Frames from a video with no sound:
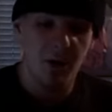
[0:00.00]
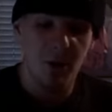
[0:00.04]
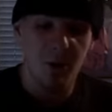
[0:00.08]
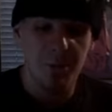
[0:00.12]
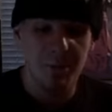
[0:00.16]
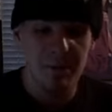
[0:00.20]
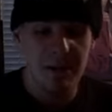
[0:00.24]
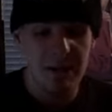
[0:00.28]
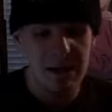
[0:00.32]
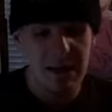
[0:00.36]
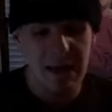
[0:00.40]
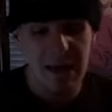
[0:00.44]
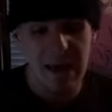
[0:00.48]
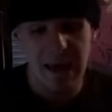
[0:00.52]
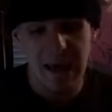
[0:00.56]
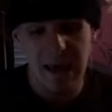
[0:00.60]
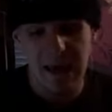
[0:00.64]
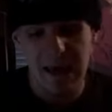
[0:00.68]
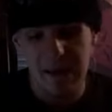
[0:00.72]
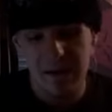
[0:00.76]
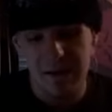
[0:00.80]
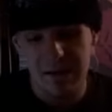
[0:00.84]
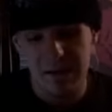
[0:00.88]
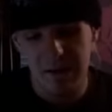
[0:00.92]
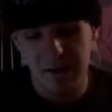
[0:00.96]
hope
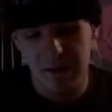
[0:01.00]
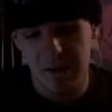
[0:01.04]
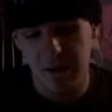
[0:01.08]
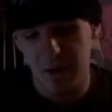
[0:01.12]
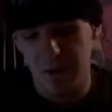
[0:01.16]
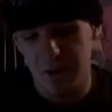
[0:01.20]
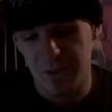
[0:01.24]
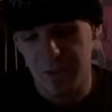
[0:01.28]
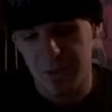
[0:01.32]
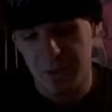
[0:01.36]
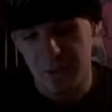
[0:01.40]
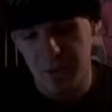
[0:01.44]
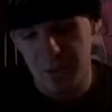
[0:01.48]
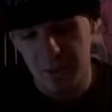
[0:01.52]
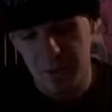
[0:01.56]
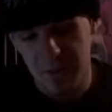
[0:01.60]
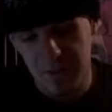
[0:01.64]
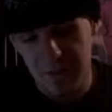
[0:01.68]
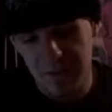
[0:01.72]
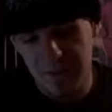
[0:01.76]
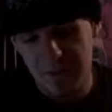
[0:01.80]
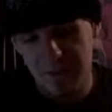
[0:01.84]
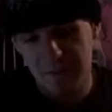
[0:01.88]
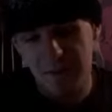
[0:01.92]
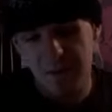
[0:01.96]
EA,
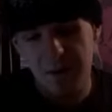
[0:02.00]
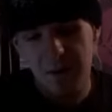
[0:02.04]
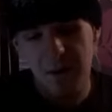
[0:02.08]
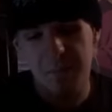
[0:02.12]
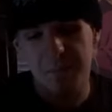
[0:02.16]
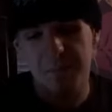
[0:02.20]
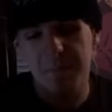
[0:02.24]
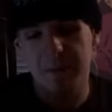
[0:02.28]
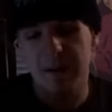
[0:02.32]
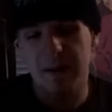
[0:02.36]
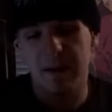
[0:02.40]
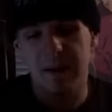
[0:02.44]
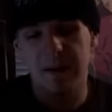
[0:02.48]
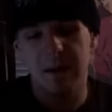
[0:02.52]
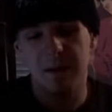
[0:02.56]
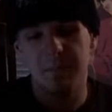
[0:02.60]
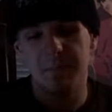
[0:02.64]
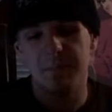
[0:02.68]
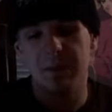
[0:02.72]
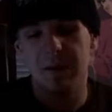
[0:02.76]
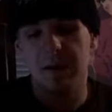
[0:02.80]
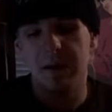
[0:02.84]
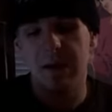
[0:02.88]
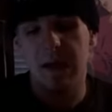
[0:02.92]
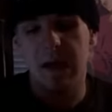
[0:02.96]
they're a big
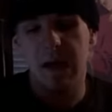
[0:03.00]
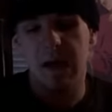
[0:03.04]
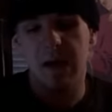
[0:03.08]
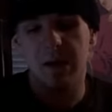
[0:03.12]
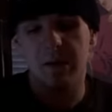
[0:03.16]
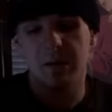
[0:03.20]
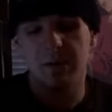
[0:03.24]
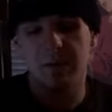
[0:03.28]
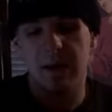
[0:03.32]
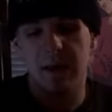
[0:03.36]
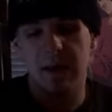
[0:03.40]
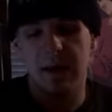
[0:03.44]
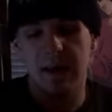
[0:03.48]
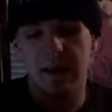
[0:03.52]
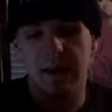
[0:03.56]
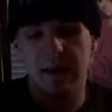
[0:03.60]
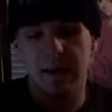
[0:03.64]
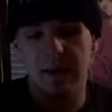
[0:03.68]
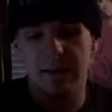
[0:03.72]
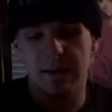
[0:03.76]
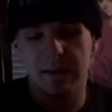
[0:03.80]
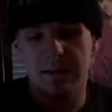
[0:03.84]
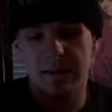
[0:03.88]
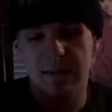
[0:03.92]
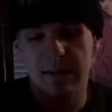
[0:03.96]
company now,
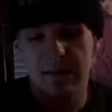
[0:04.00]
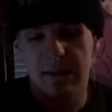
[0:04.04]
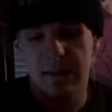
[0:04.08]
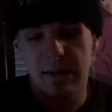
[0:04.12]
and